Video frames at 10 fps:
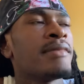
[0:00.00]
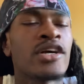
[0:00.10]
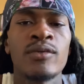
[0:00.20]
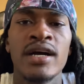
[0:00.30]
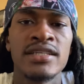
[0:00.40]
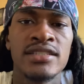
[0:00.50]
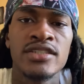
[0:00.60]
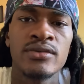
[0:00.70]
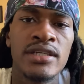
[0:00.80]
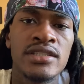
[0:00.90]
marijuana
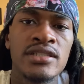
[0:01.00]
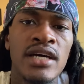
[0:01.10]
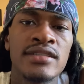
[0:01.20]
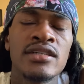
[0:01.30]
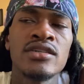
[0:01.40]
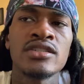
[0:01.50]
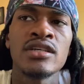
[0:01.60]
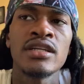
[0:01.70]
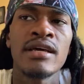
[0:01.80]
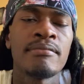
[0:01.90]
situation. I told
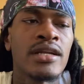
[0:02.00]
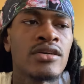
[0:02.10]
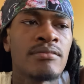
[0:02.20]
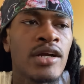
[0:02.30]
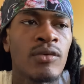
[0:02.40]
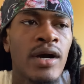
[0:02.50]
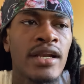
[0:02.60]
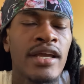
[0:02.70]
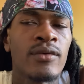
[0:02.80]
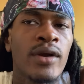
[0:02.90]
y'all that medical
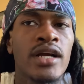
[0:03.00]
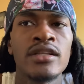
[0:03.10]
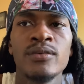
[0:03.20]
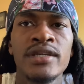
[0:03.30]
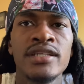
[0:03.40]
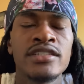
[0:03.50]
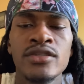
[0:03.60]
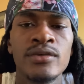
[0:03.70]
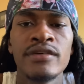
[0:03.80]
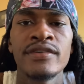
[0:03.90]
marijuana and regular weed is
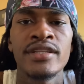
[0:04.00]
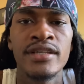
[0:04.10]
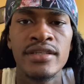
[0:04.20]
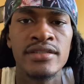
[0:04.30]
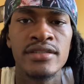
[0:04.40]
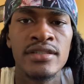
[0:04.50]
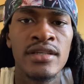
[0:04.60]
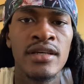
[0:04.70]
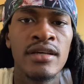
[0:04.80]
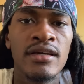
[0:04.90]
two different things.
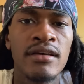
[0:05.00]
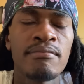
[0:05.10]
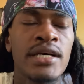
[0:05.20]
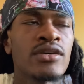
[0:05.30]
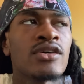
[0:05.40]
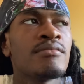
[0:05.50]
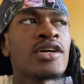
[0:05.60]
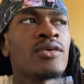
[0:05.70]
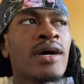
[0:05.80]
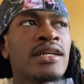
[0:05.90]
Medical
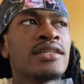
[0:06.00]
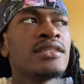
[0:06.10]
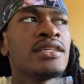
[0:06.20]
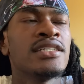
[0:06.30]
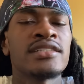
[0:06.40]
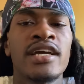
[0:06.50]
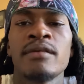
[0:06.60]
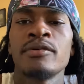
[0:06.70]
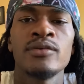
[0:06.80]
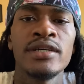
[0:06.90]
marijuana is
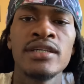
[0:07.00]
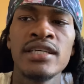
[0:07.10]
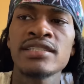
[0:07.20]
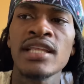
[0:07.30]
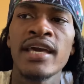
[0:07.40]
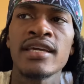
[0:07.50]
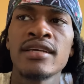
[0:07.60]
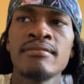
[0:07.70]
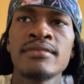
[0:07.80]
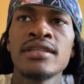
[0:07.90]
tampered with. It's like
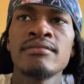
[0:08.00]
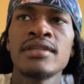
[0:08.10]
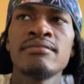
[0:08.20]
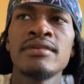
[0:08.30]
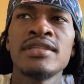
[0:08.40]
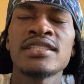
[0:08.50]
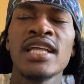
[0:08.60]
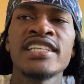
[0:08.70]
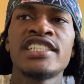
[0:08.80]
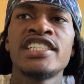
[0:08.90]
it's
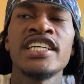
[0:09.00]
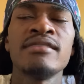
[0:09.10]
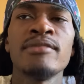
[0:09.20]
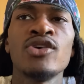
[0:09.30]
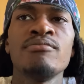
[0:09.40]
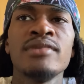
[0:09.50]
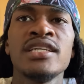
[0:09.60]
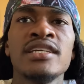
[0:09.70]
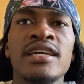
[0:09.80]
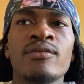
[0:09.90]
like GMO
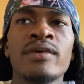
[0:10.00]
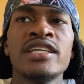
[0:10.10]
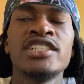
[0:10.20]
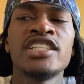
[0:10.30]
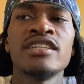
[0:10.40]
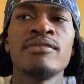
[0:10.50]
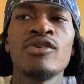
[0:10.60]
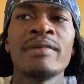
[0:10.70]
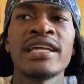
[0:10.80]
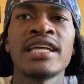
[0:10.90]
meat and, and
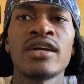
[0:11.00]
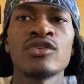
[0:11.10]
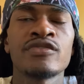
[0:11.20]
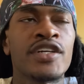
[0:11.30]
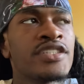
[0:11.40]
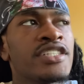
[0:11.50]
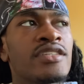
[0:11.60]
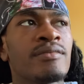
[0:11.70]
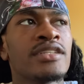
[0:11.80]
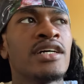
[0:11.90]
GMO McDonald's
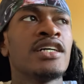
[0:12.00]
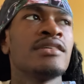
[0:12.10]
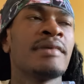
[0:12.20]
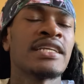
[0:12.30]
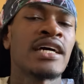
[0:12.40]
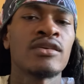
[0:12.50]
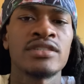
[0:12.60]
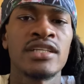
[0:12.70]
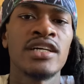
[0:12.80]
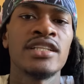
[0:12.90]
versus the other
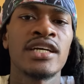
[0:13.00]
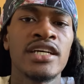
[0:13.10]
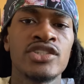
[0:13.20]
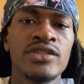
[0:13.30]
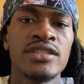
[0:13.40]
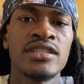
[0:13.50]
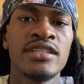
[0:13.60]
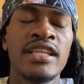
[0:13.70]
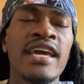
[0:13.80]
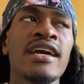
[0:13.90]
McDonald's in other countries.
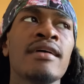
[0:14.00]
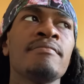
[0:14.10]
They